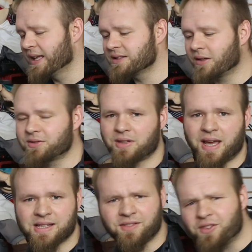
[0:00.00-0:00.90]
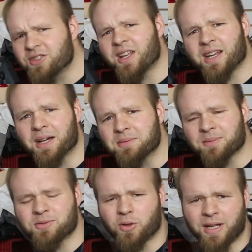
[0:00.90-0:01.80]
It's also nice if you're setting up
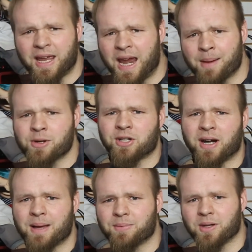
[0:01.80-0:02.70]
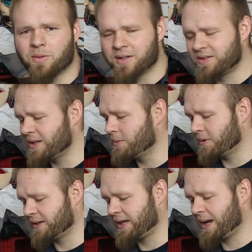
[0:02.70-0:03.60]
some sort of camera trap and you want to see
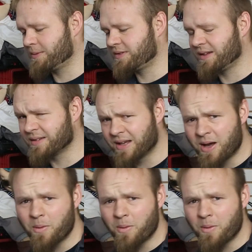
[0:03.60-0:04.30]
what the camera sees